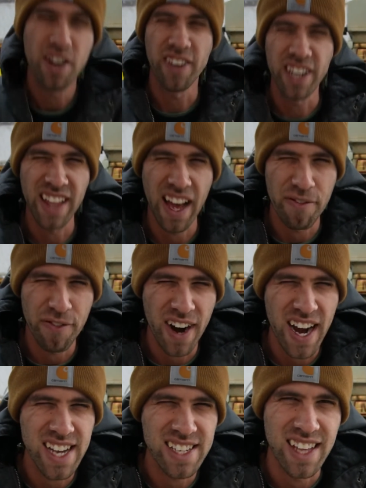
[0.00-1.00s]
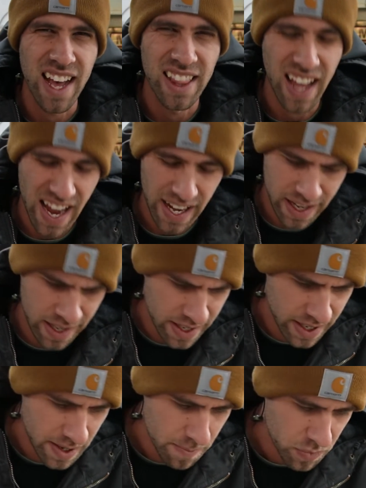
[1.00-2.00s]
ever hear that phrase that like,
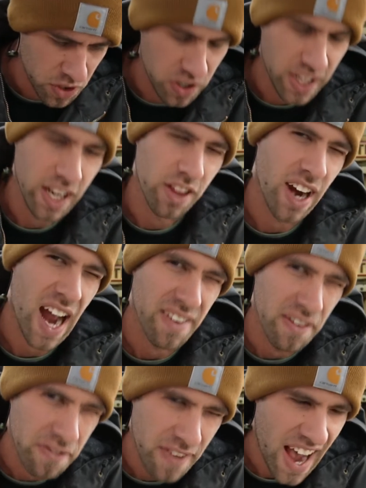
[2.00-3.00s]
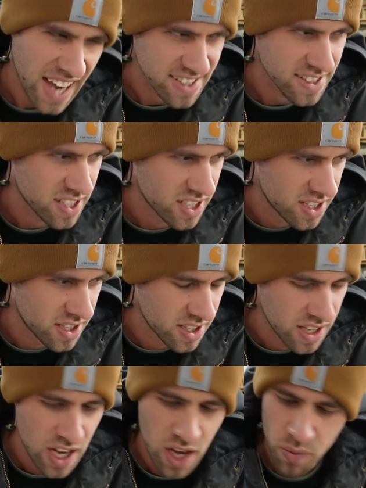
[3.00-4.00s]
you can either have it fast,
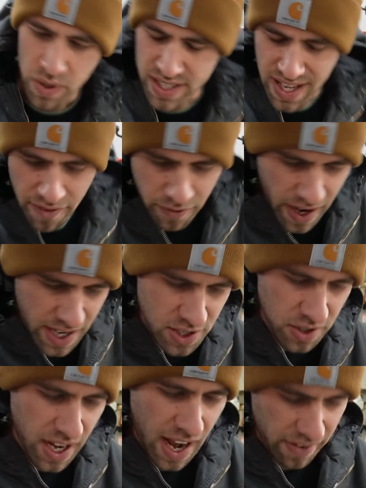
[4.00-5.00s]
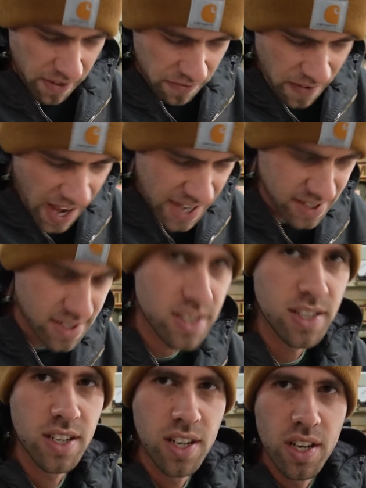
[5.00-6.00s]
what is that phrase? You can have it
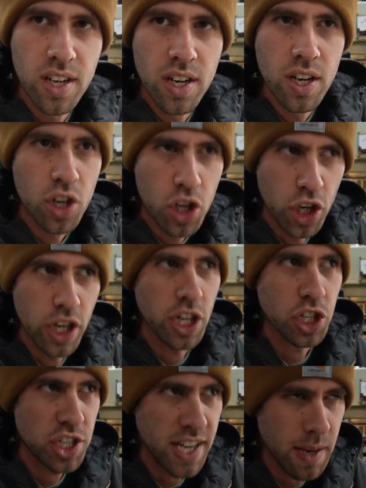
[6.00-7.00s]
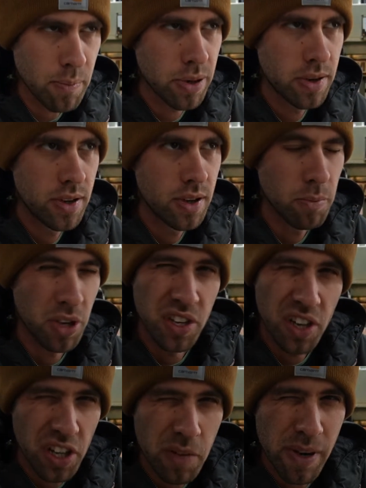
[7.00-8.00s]
fast, good, or cheap, but you
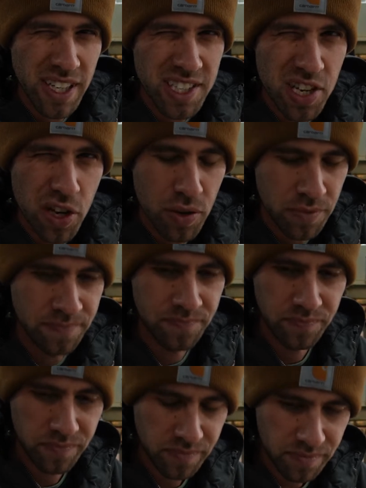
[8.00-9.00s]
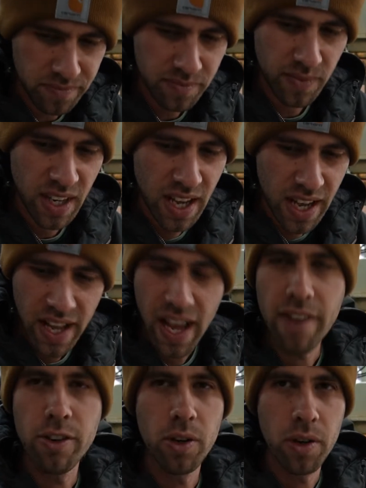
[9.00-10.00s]
can only pick two.
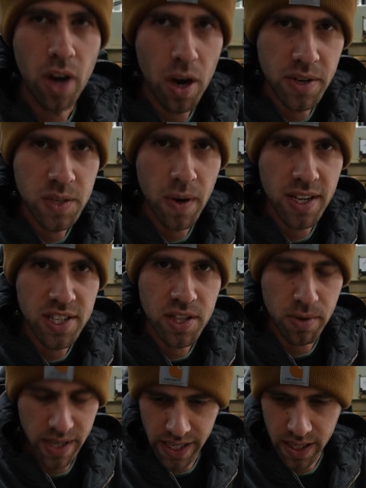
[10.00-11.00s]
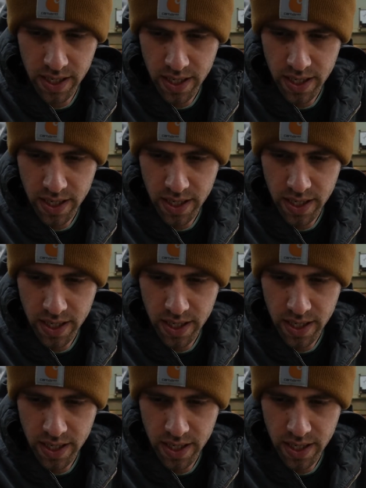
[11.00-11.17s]
Everyone always wants three.